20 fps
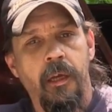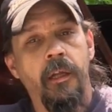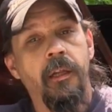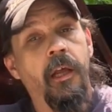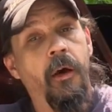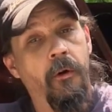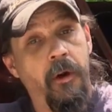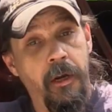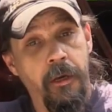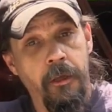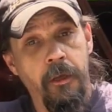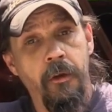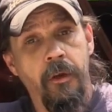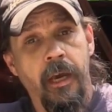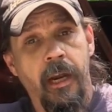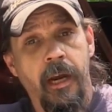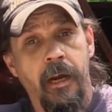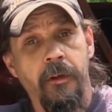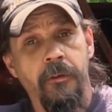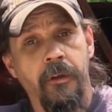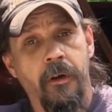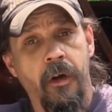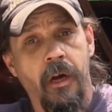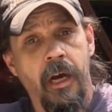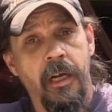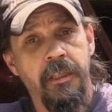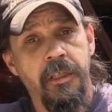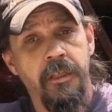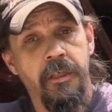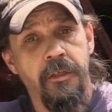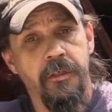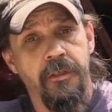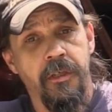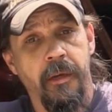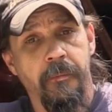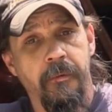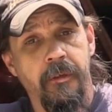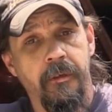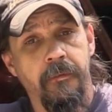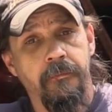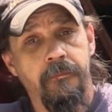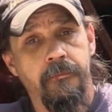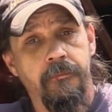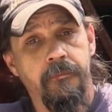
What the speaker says: Now why don't you get out in the garage and do something?